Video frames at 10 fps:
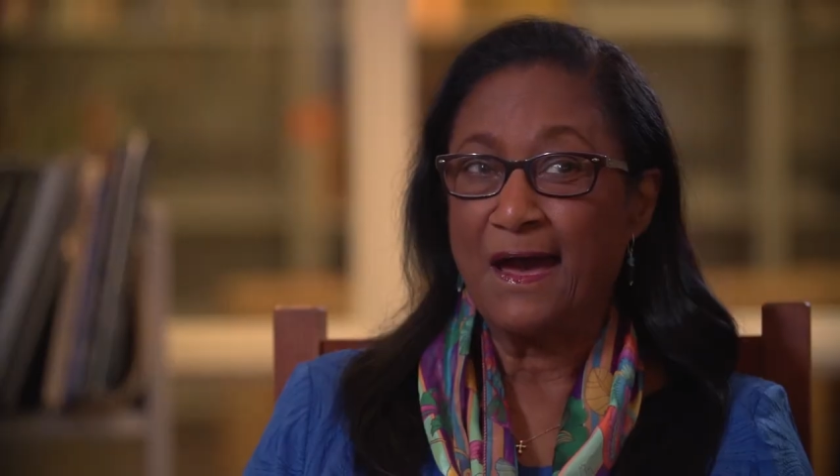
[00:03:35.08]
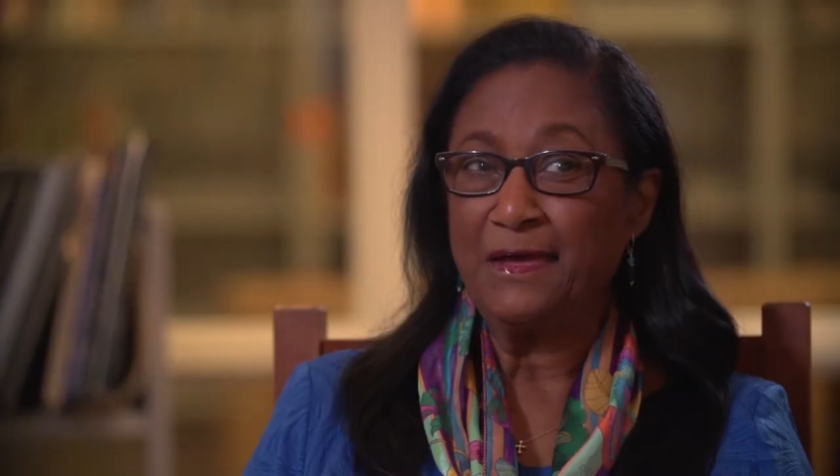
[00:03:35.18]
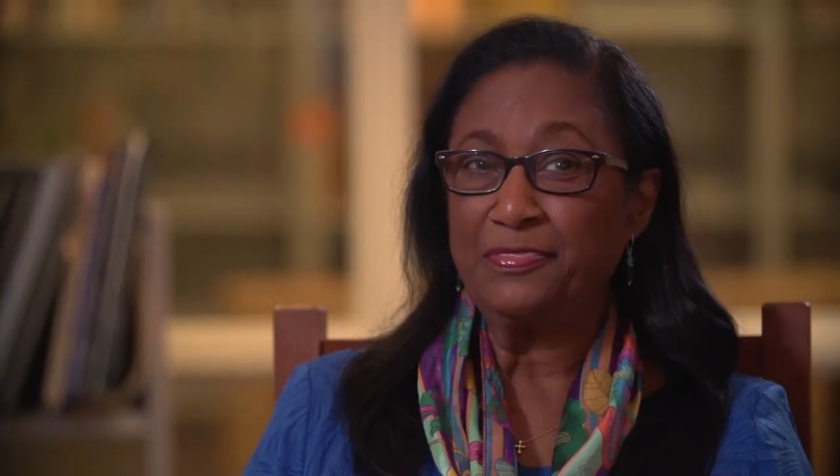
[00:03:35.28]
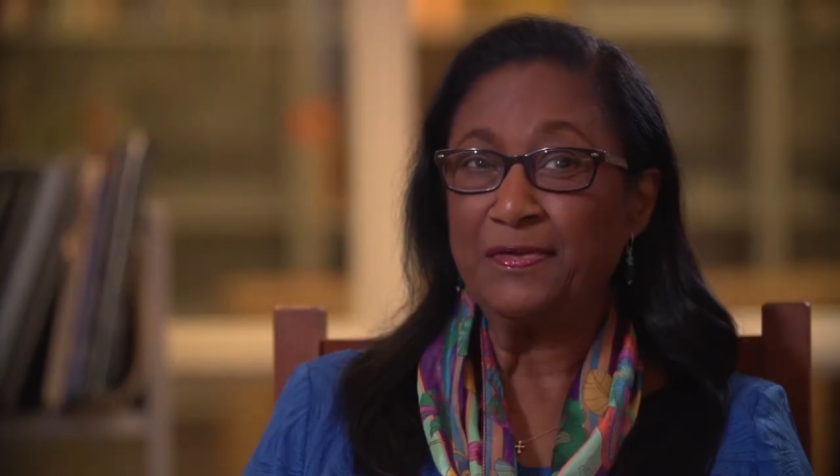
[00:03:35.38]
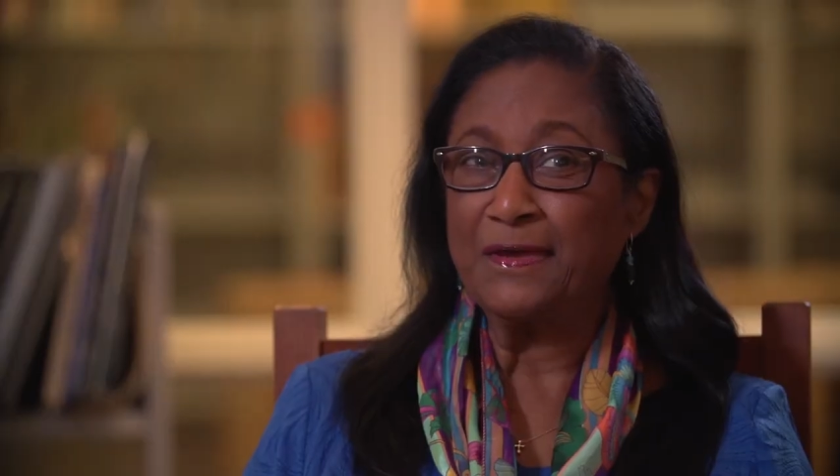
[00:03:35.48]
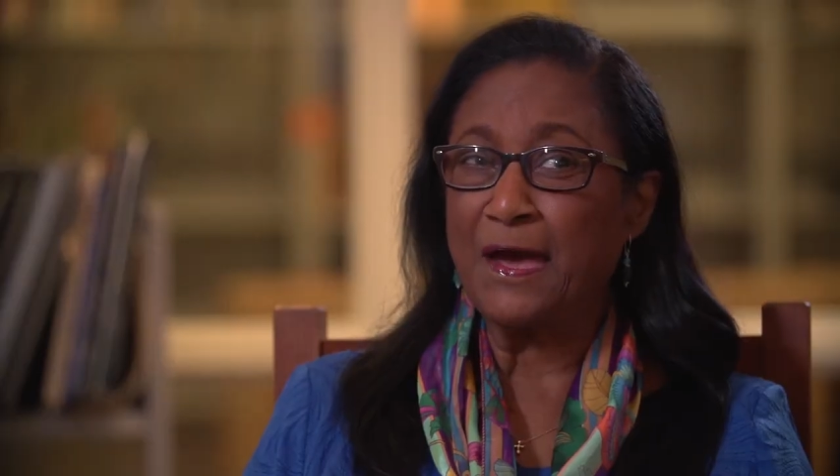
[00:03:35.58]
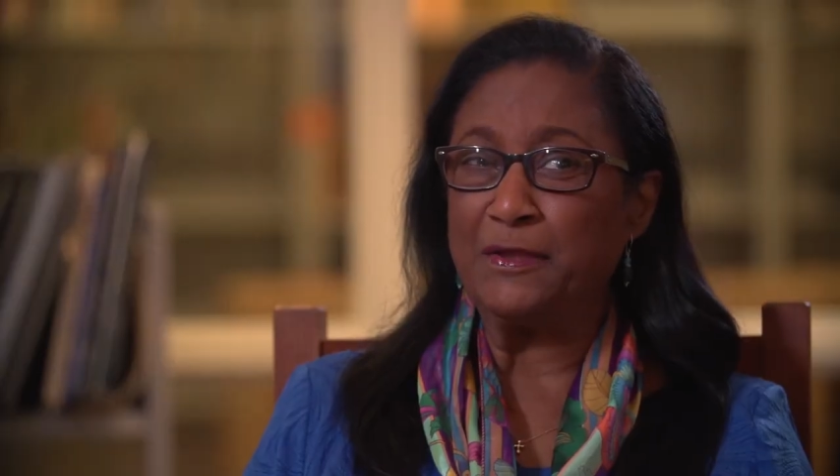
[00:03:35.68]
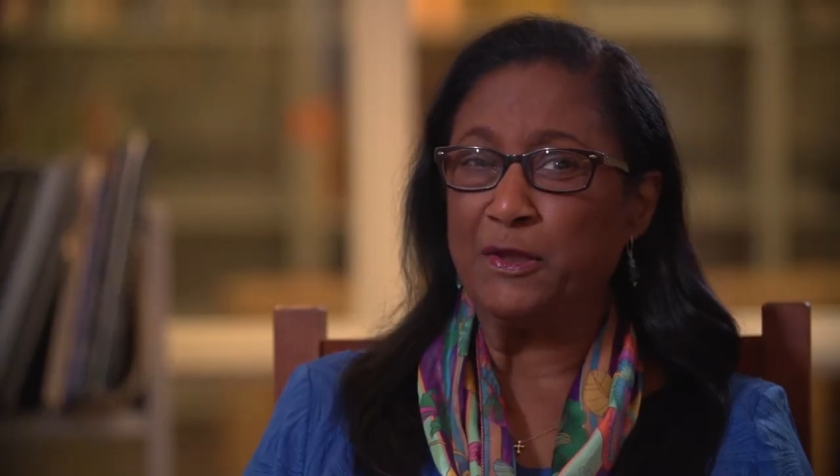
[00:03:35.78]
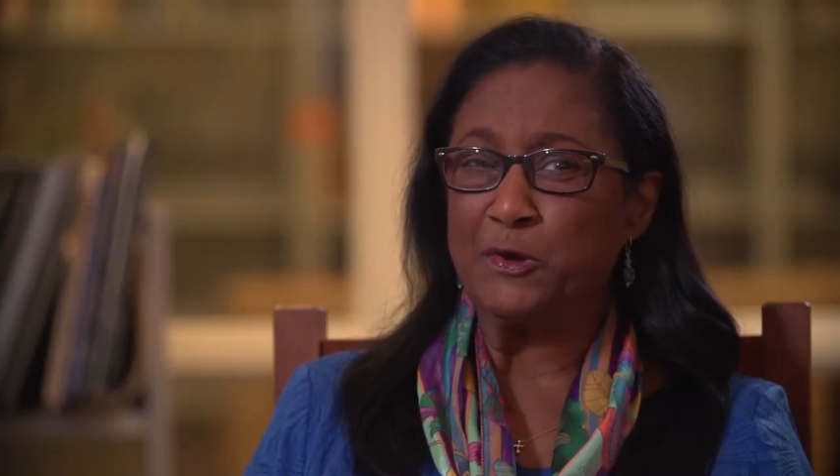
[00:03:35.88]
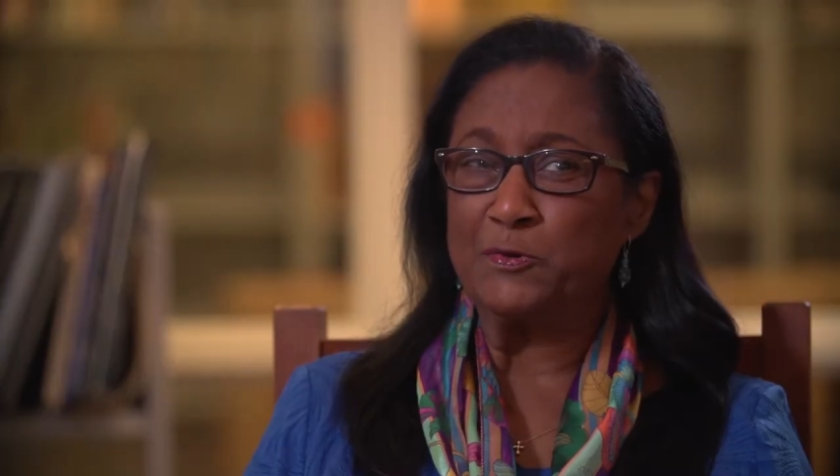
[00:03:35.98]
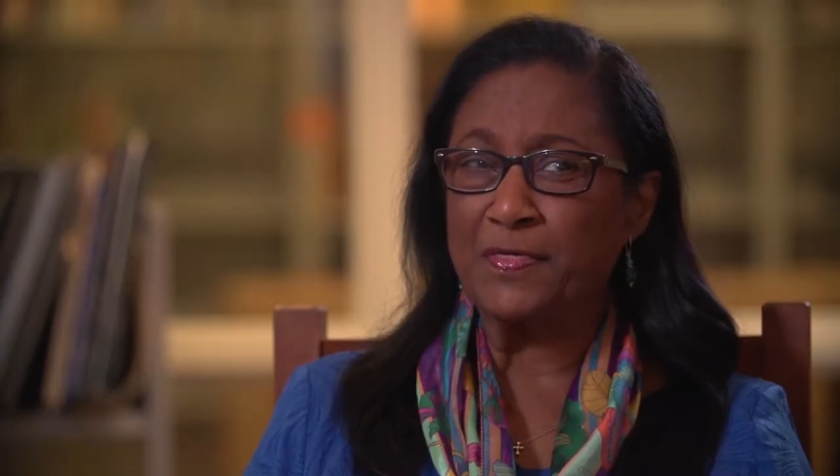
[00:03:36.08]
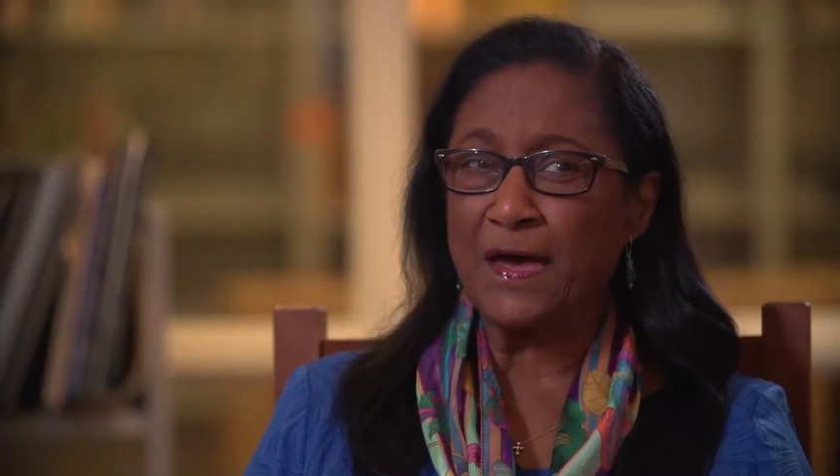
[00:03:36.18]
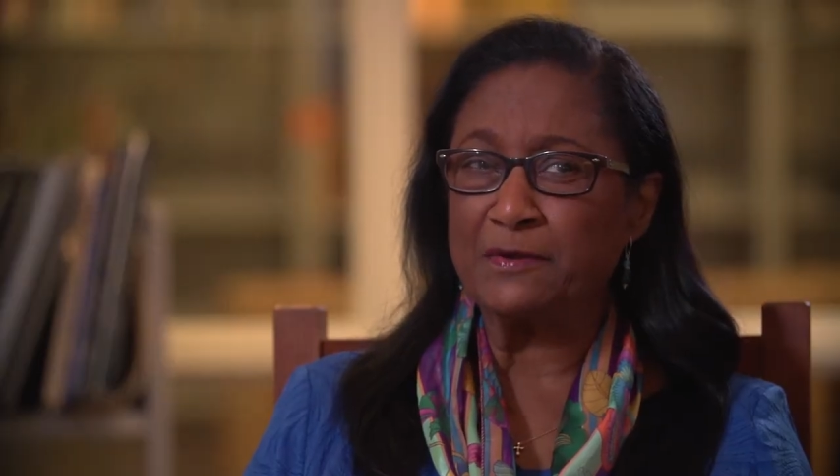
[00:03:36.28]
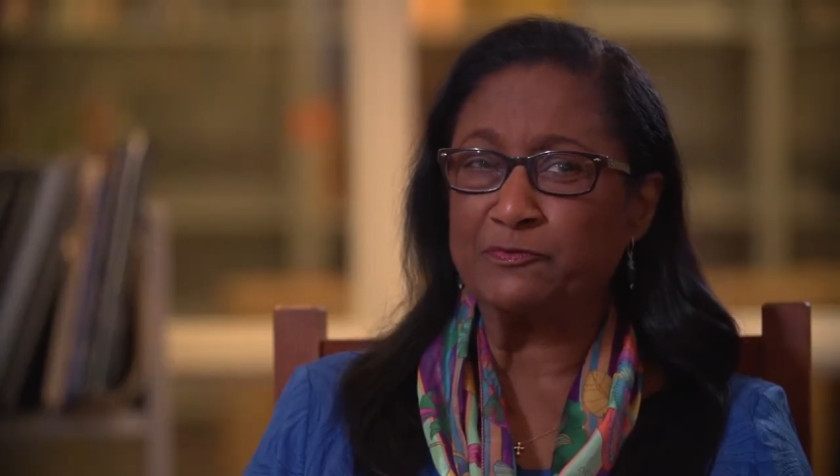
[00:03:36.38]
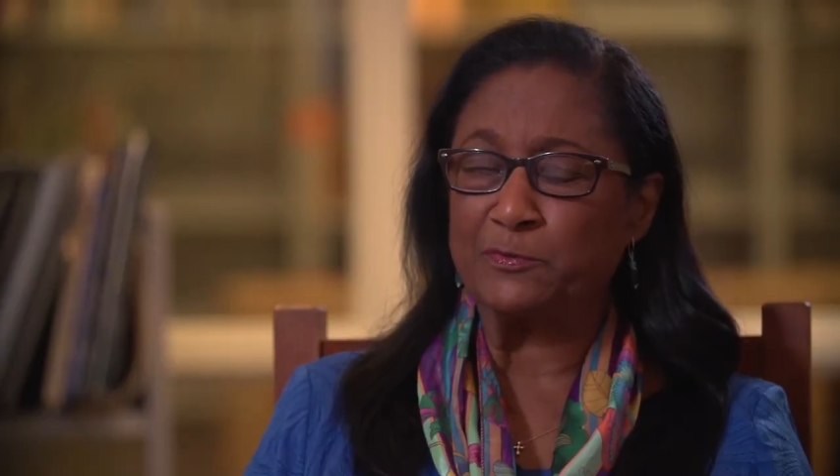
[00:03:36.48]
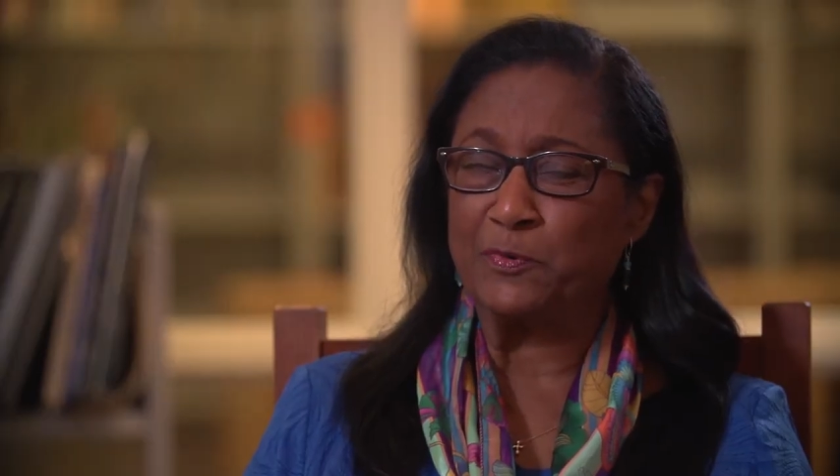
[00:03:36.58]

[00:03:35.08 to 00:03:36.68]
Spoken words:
I think I knew that from